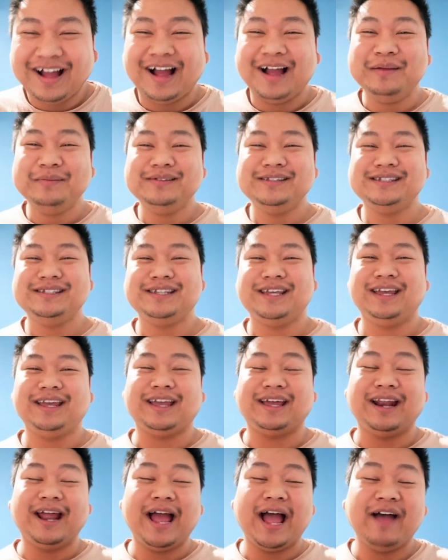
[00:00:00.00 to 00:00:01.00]
I'm sick
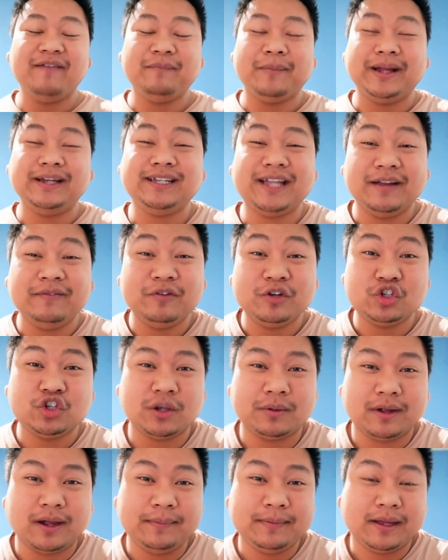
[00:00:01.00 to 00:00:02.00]
and I have my Denver
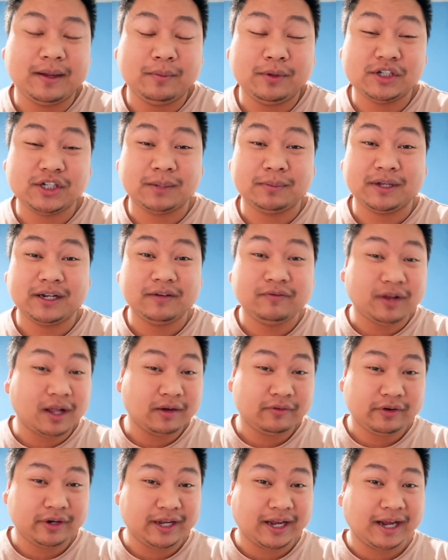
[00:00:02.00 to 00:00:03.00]
trip coming up, which I'm gonna
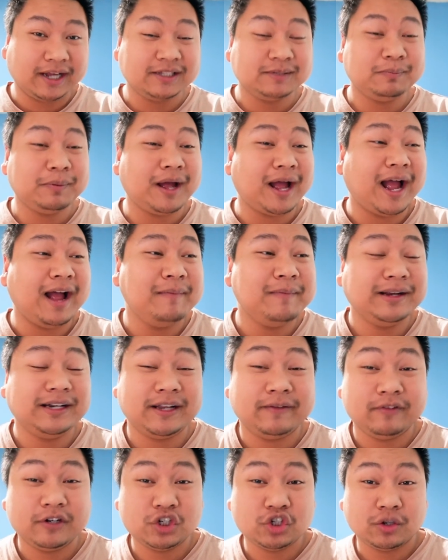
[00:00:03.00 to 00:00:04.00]
vlog for you guys, but I have my
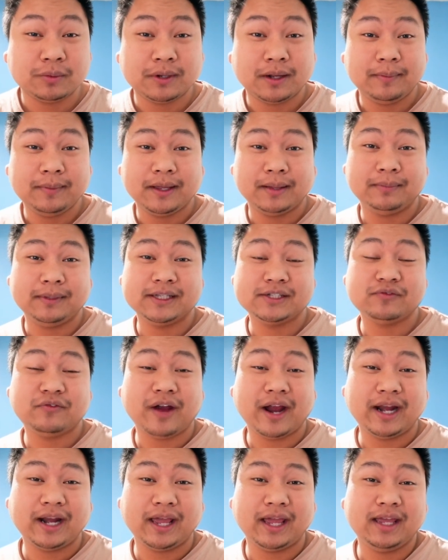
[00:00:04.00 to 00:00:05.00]
Denver trip coming up this
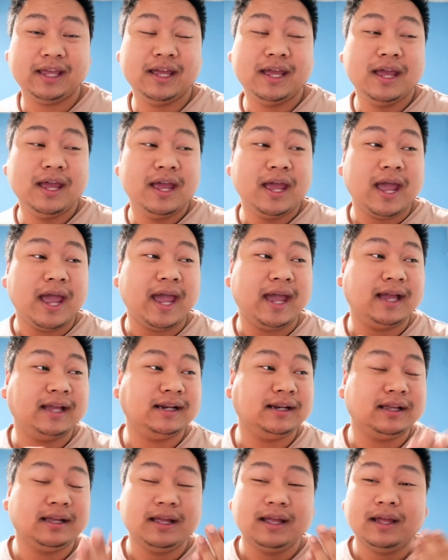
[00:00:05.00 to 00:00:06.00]
Friday and